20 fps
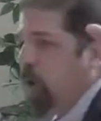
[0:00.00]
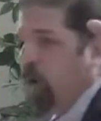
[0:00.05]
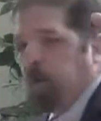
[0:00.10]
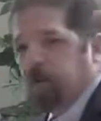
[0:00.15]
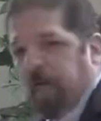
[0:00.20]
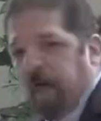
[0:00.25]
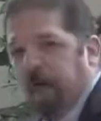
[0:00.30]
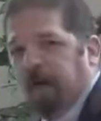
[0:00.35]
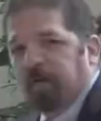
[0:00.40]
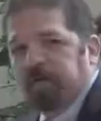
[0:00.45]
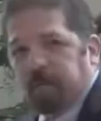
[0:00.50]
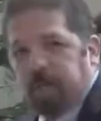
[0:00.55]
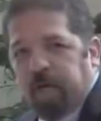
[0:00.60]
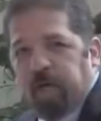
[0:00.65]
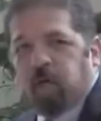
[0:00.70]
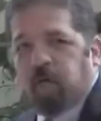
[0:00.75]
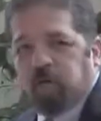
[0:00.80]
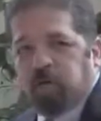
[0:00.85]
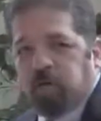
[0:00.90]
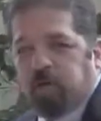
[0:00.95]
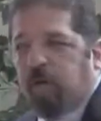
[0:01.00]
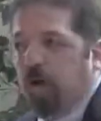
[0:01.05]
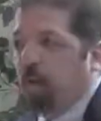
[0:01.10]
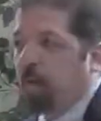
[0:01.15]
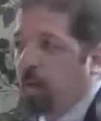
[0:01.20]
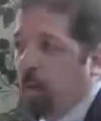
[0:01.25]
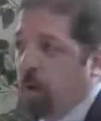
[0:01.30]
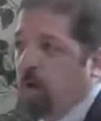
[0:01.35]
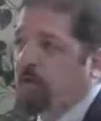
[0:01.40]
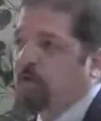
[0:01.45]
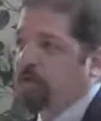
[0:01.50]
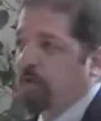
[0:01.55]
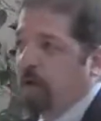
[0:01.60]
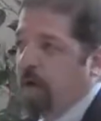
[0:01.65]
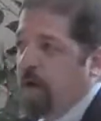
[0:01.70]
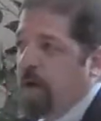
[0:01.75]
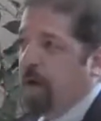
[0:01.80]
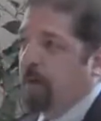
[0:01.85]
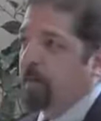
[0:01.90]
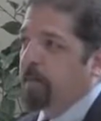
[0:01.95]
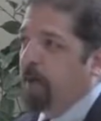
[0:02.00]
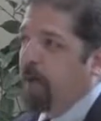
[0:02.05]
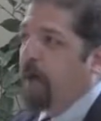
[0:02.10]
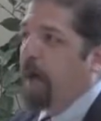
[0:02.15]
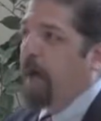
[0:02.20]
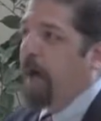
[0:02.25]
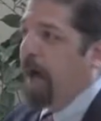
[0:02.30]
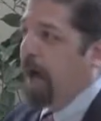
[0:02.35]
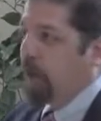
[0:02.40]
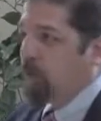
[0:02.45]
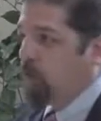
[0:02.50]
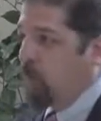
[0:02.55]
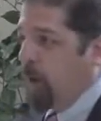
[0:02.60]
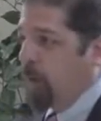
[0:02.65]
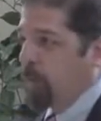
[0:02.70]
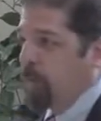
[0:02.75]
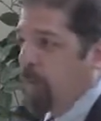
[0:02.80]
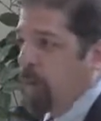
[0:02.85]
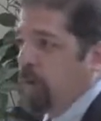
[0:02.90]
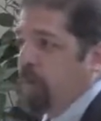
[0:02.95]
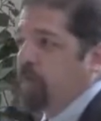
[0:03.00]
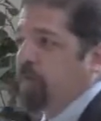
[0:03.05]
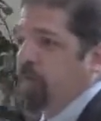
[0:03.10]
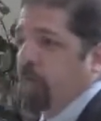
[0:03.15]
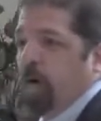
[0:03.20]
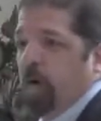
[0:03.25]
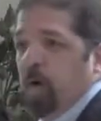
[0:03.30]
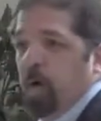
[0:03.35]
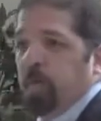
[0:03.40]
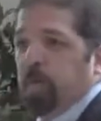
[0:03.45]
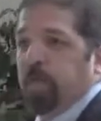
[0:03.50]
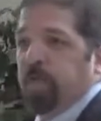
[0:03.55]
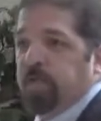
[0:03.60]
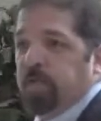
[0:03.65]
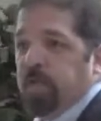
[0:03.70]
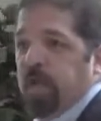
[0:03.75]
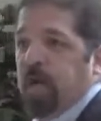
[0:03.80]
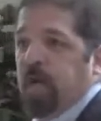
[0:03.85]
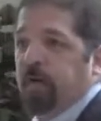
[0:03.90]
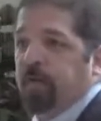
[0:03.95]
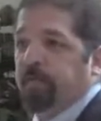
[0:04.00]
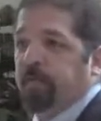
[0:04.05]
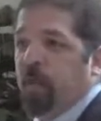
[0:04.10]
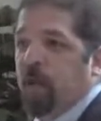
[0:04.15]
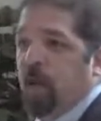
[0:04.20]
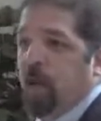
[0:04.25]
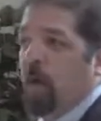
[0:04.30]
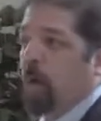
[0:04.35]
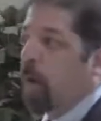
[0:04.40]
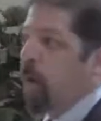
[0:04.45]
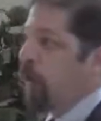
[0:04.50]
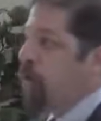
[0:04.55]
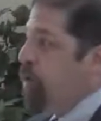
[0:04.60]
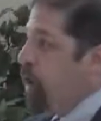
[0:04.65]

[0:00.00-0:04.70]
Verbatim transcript: whom they have pierced, and they'll mourn for him as one mourns for an only son. Or